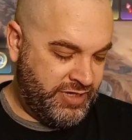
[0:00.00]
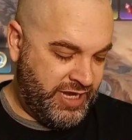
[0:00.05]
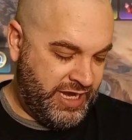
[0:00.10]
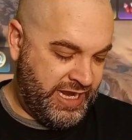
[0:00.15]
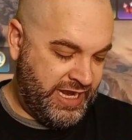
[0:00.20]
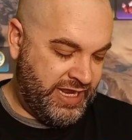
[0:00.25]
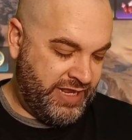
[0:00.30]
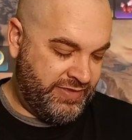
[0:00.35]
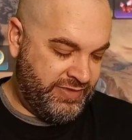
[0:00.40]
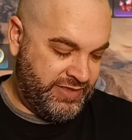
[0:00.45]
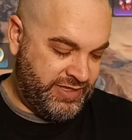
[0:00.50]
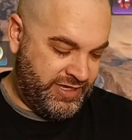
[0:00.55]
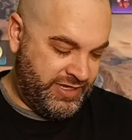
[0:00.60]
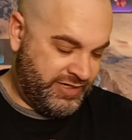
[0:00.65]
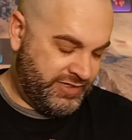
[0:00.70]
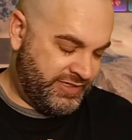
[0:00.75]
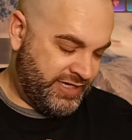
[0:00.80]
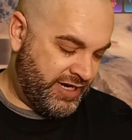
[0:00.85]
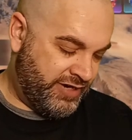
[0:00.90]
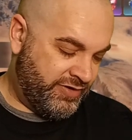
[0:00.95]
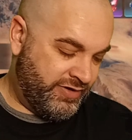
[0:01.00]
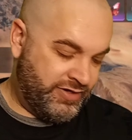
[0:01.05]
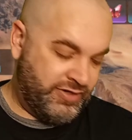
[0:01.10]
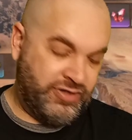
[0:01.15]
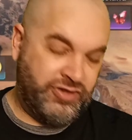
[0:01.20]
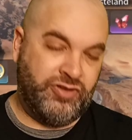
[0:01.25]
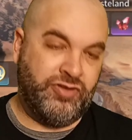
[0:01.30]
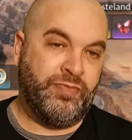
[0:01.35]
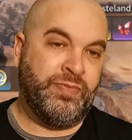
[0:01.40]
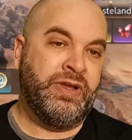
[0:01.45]
and then Terror
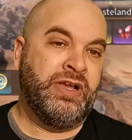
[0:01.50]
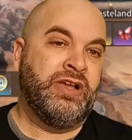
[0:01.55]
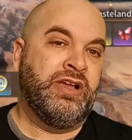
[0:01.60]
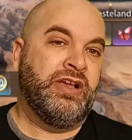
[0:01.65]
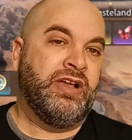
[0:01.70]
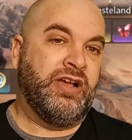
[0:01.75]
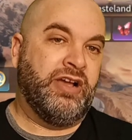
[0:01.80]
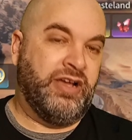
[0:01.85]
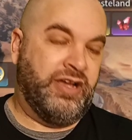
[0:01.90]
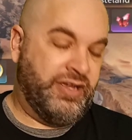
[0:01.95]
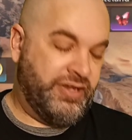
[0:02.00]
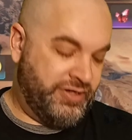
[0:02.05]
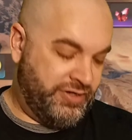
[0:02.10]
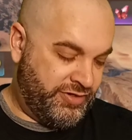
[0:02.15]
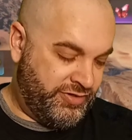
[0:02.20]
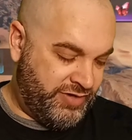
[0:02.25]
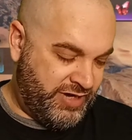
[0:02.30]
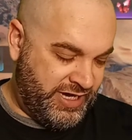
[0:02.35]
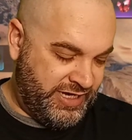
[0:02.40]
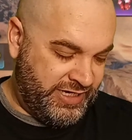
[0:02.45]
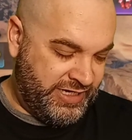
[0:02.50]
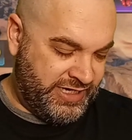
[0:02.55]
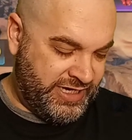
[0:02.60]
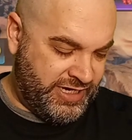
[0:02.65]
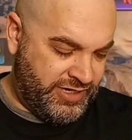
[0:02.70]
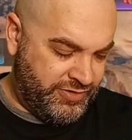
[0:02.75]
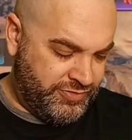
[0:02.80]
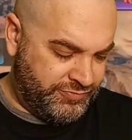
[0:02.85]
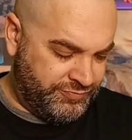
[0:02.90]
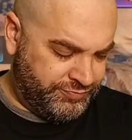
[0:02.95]
Dome, you're grinding
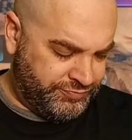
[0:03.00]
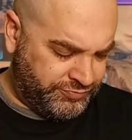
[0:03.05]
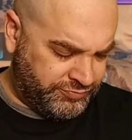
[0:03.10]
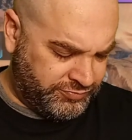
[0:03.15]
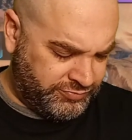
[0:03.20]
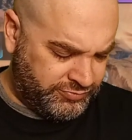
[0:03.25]
out,